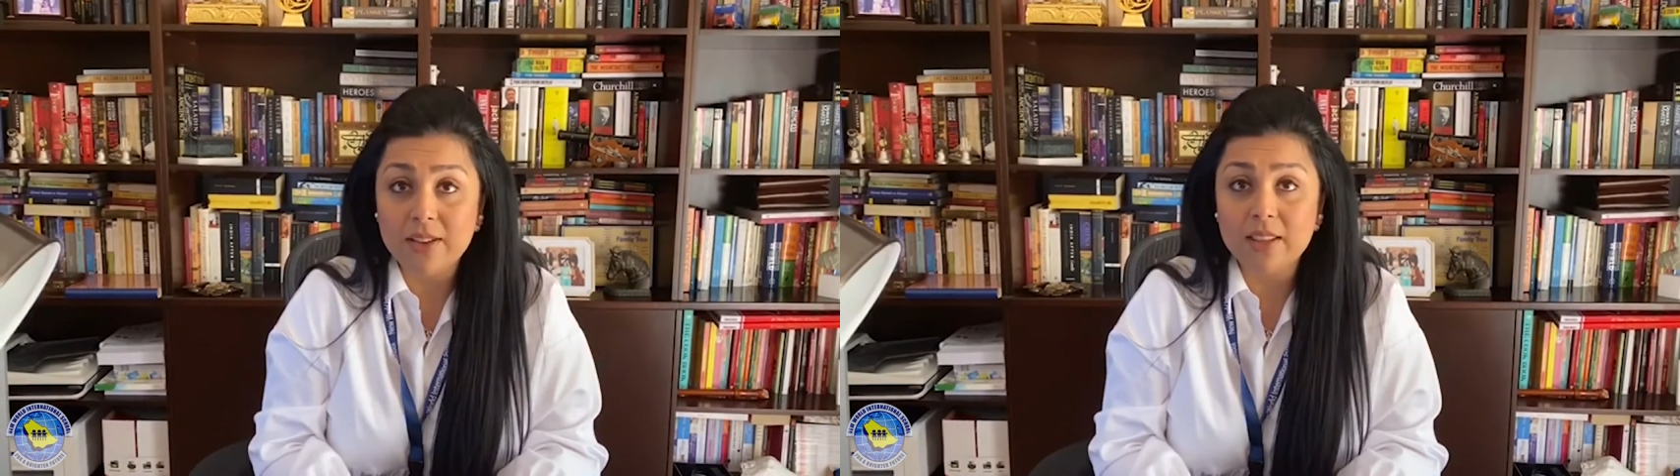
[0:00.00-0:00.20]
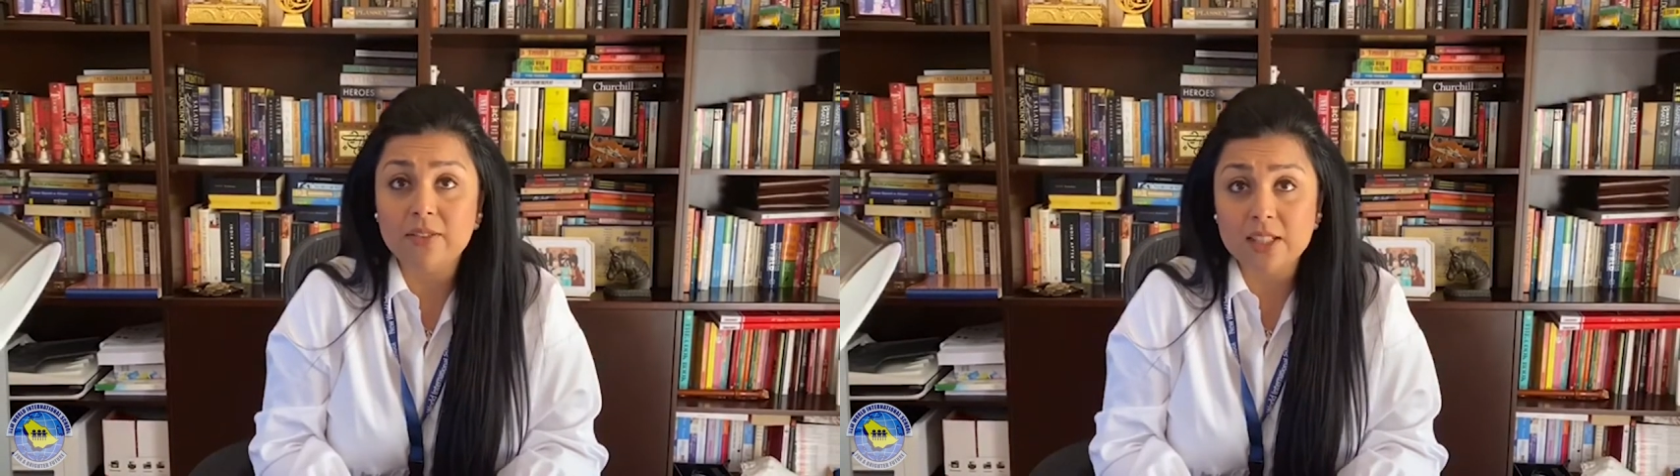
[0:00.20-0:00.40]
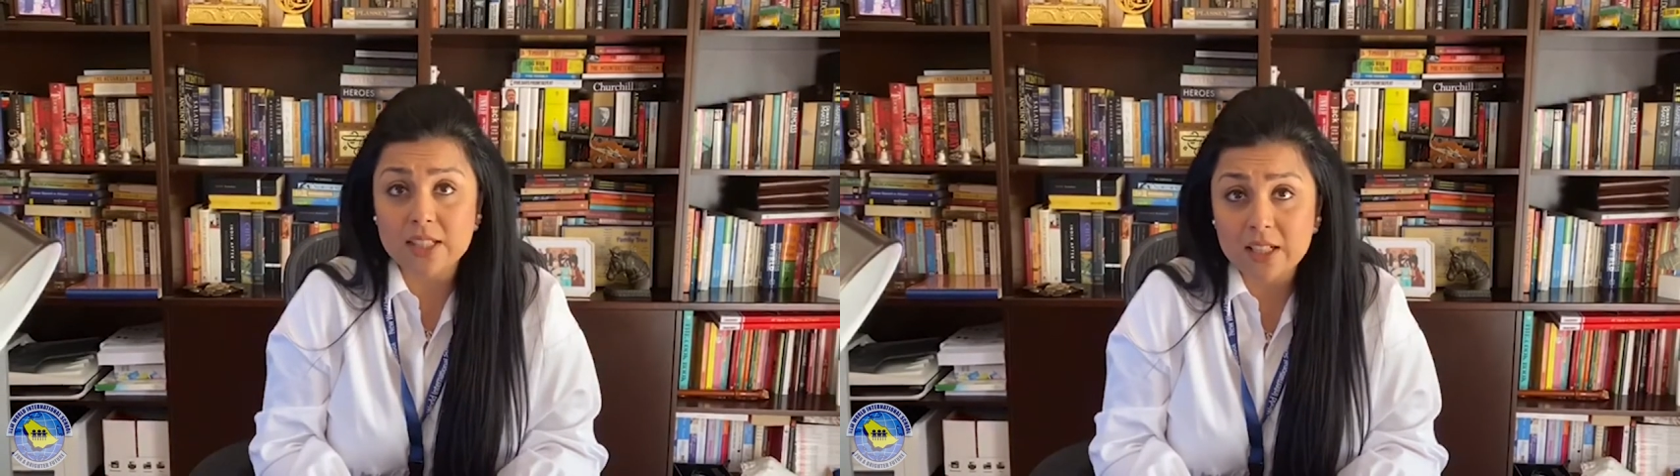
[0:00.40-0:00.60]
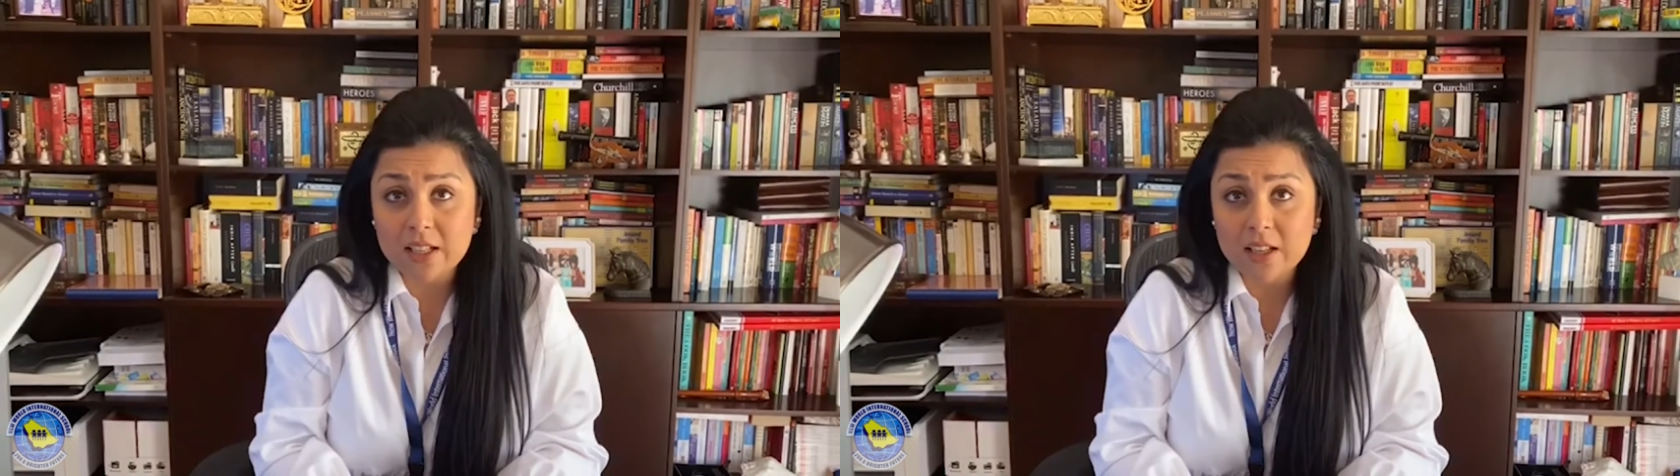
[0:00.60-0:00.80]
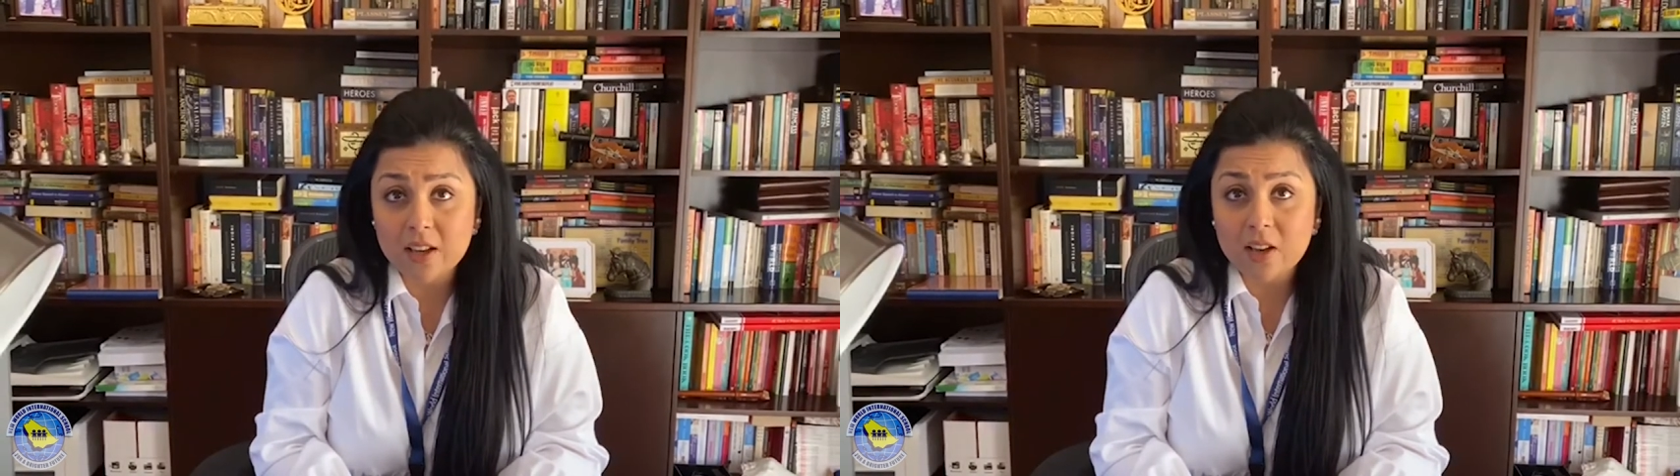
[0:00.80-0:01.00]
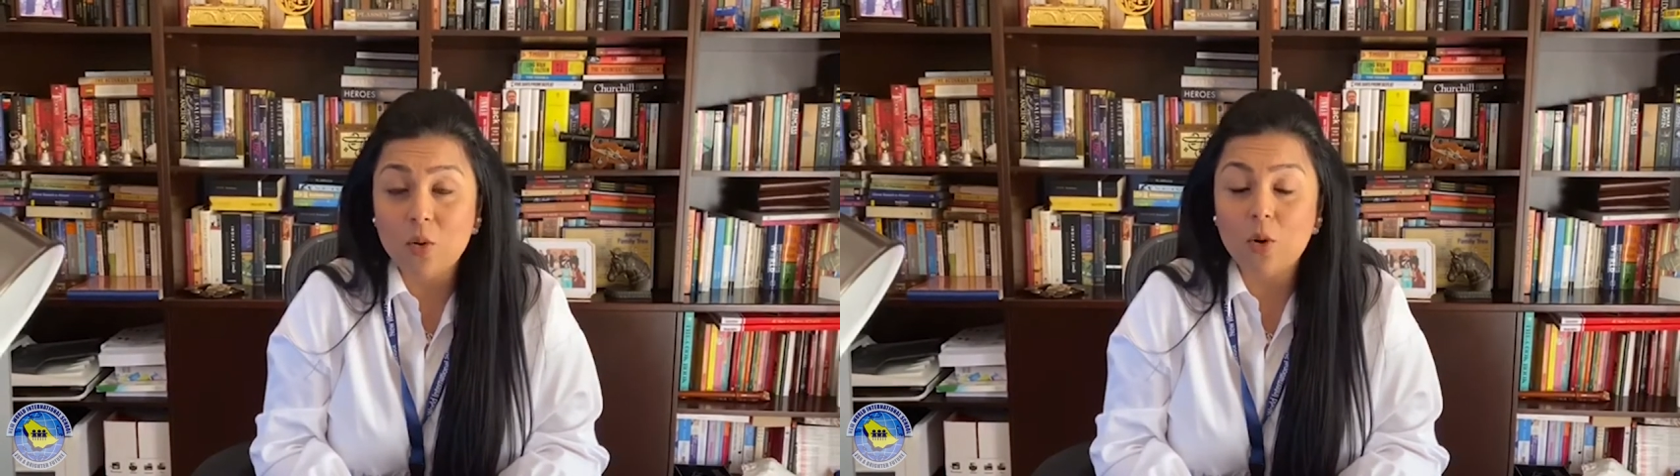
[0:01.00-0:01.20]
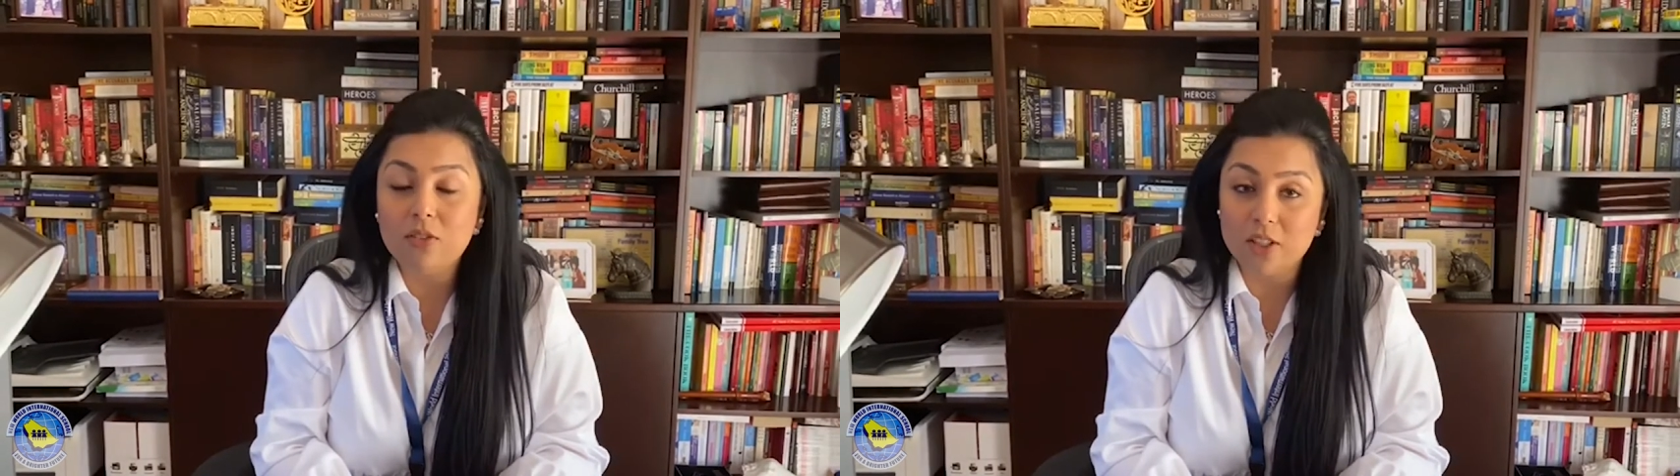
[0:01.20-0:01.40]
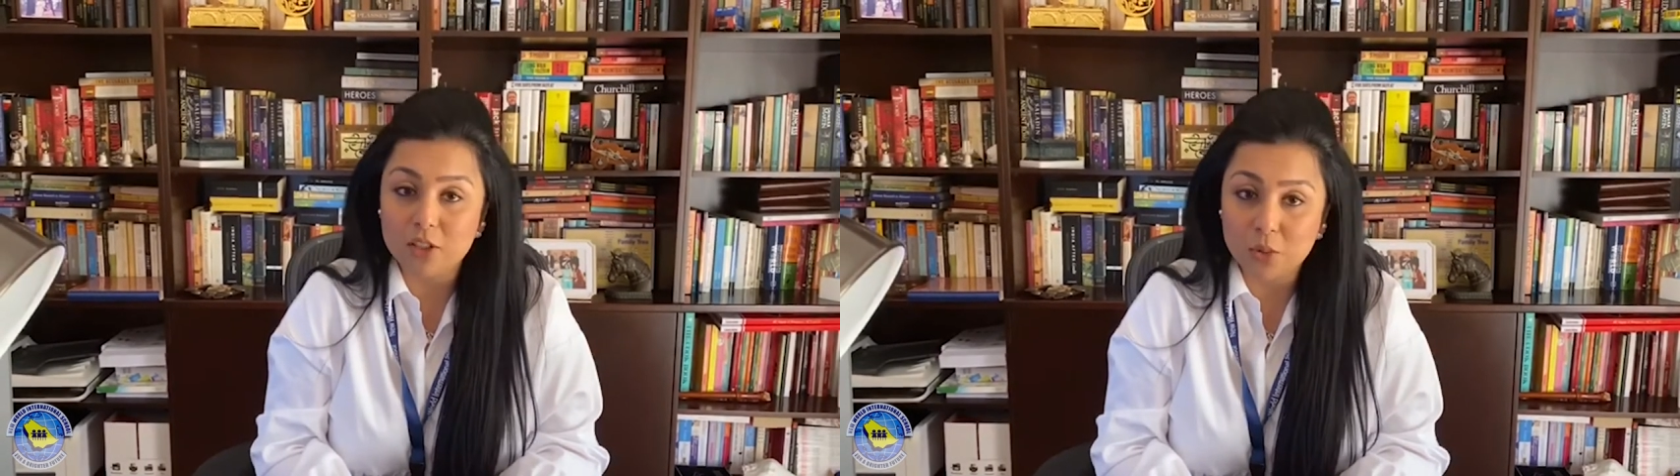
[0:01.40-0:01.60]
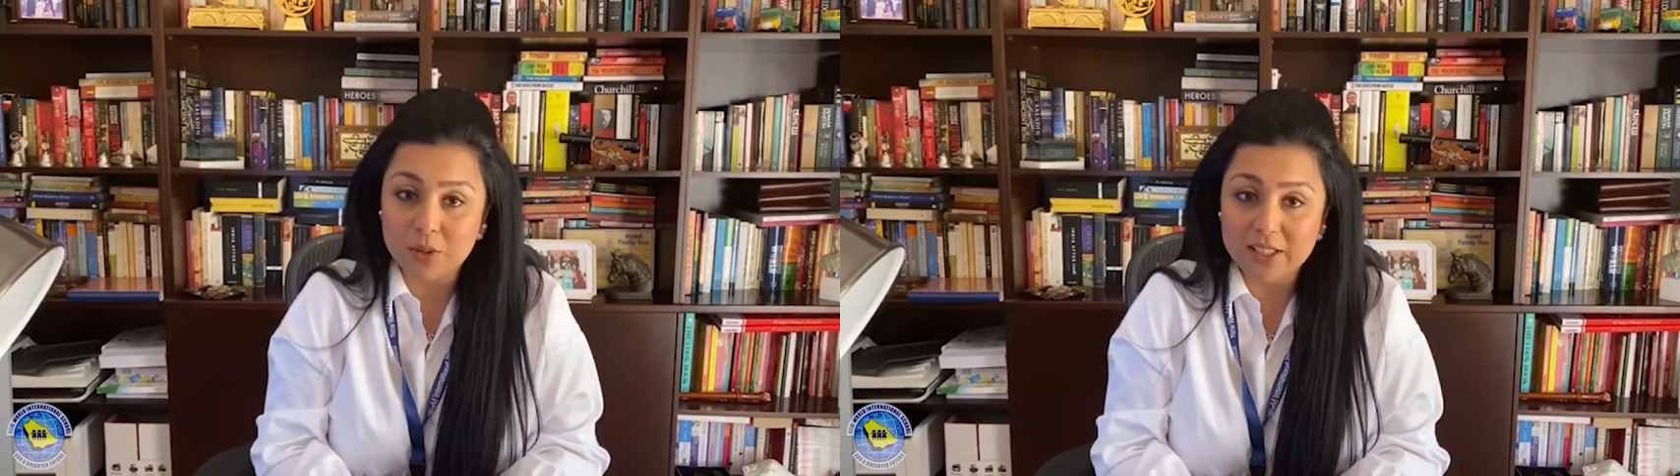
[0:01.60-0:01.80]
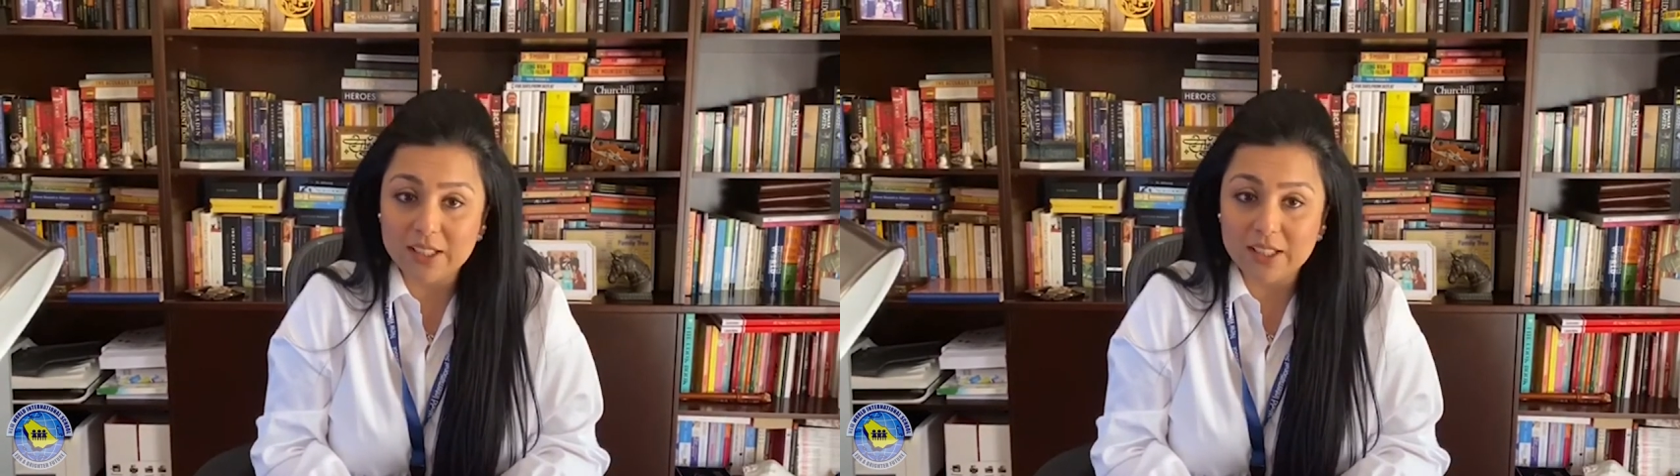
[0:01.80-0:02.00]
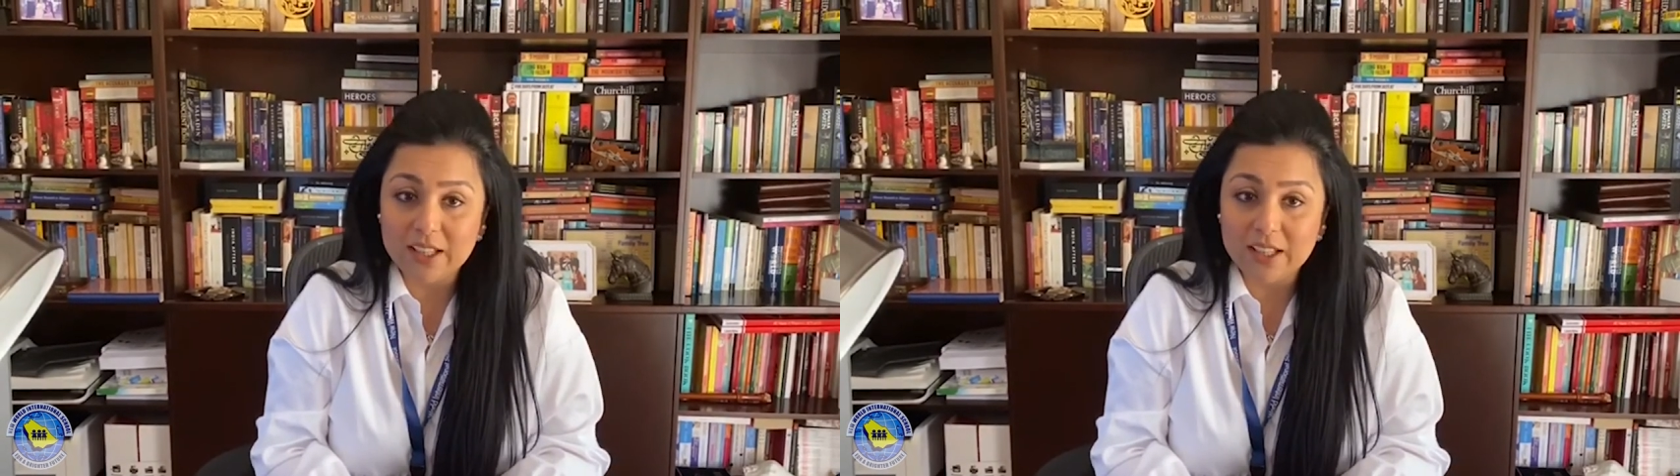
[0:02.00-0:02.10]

whether physically or virtually.